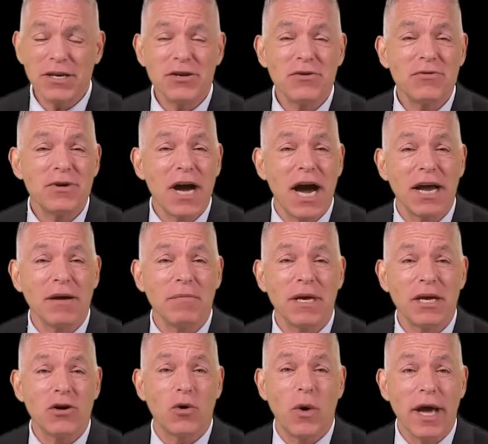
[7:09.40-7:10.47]
So spend
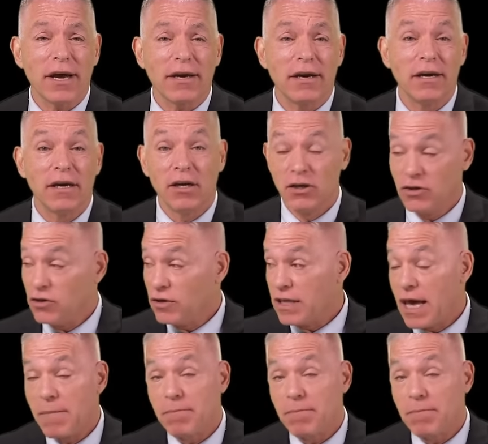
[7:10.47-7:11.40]
as many wishes as you